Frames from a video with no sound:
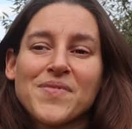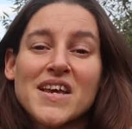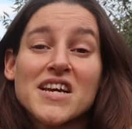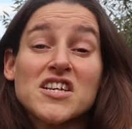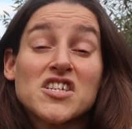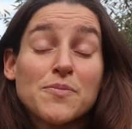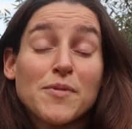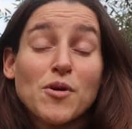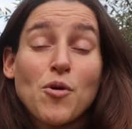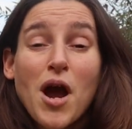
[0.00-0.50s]

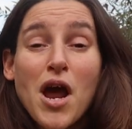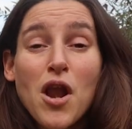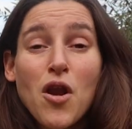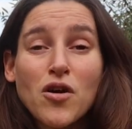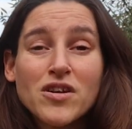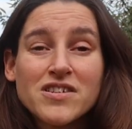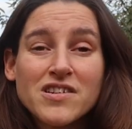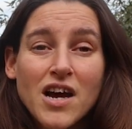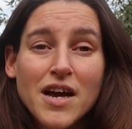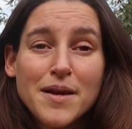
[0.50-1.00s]
It took me quite a
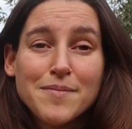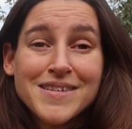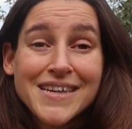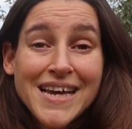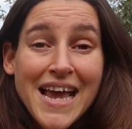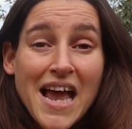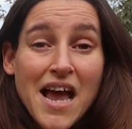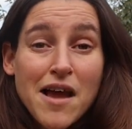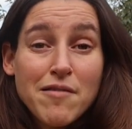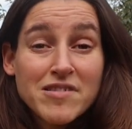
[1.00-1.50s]
long time to
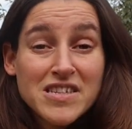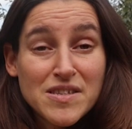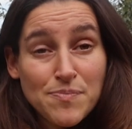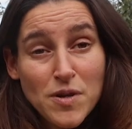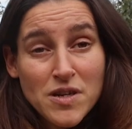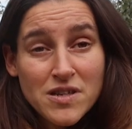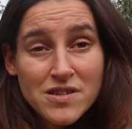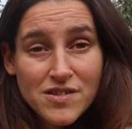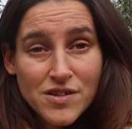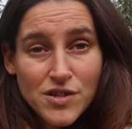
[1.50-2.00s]
get a
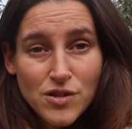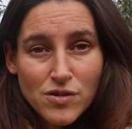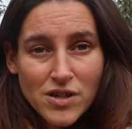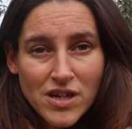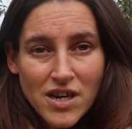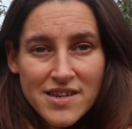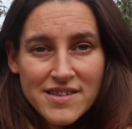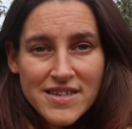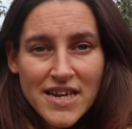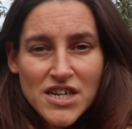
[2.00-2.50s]
response from the
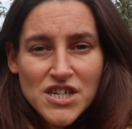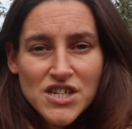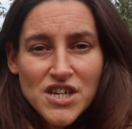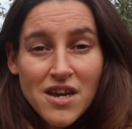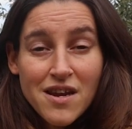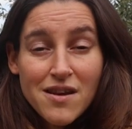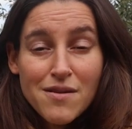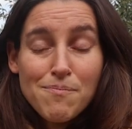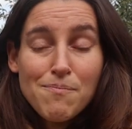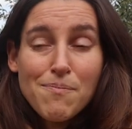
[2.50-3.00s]

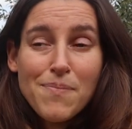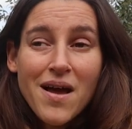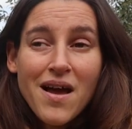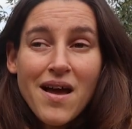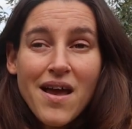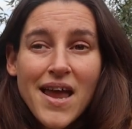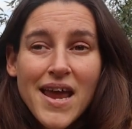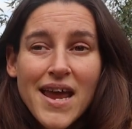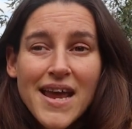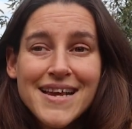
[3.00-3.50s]
organisation,
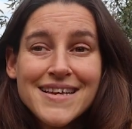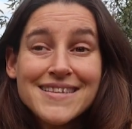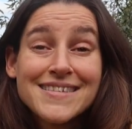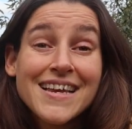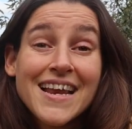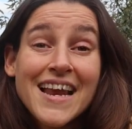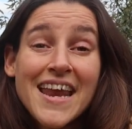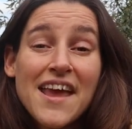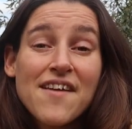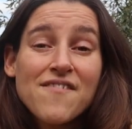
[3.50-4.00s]
but it's
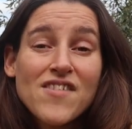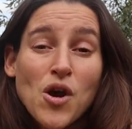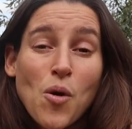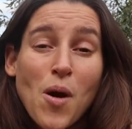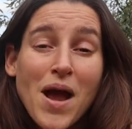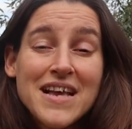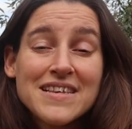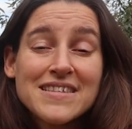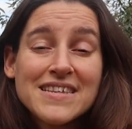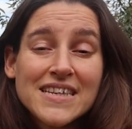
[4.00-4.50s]
clear that
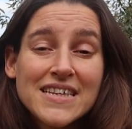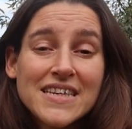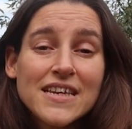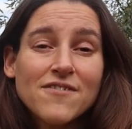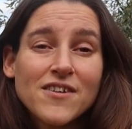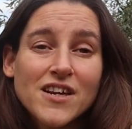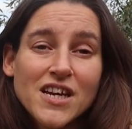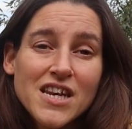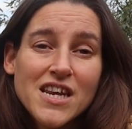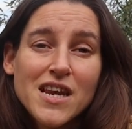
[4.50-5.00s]
quite a
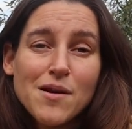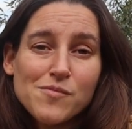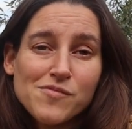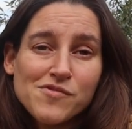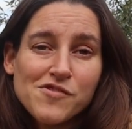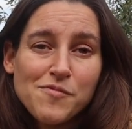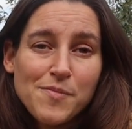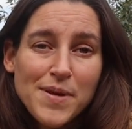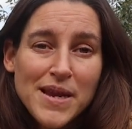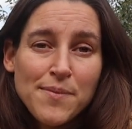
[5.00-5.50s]
significant
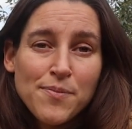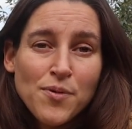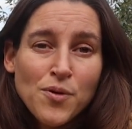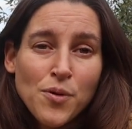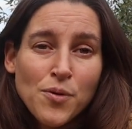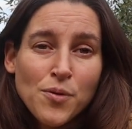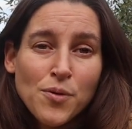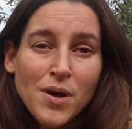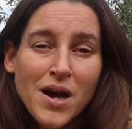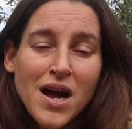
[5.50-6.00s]
number of
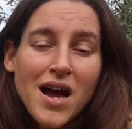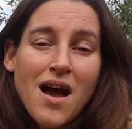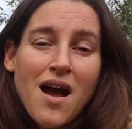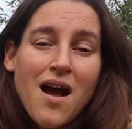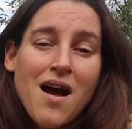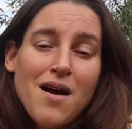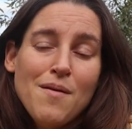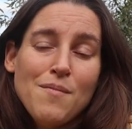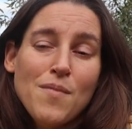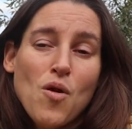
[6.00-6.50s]
people
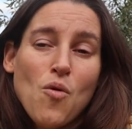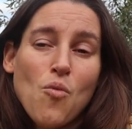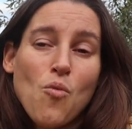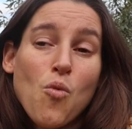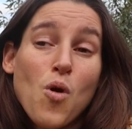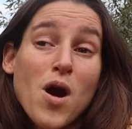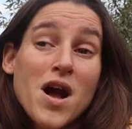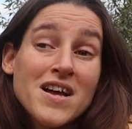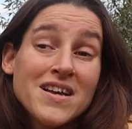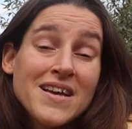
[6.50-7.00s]

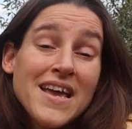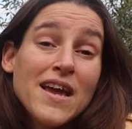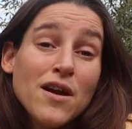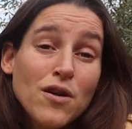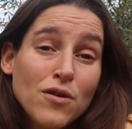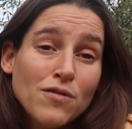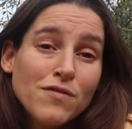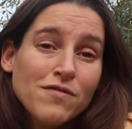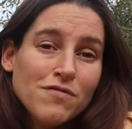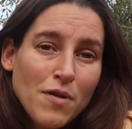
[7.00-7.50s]
were
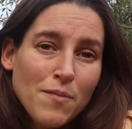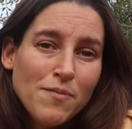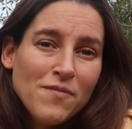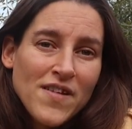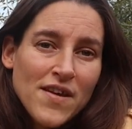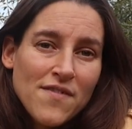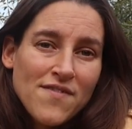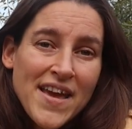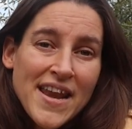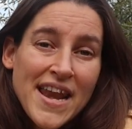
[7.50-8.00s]
ill from
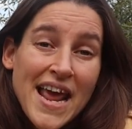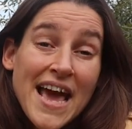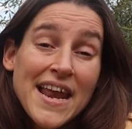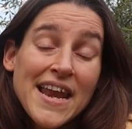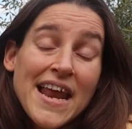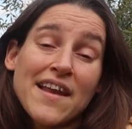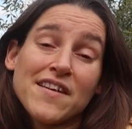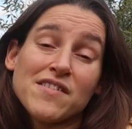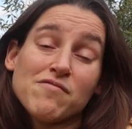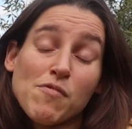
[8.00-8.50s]
the event and
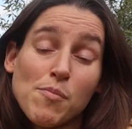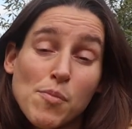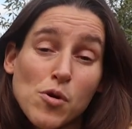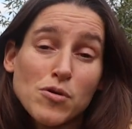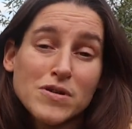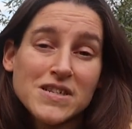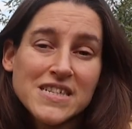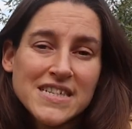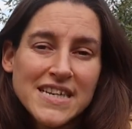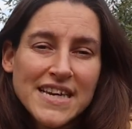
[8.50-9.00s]
had
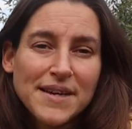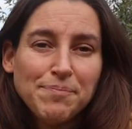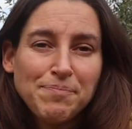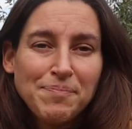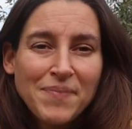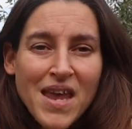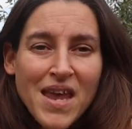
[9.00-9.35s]
reported it.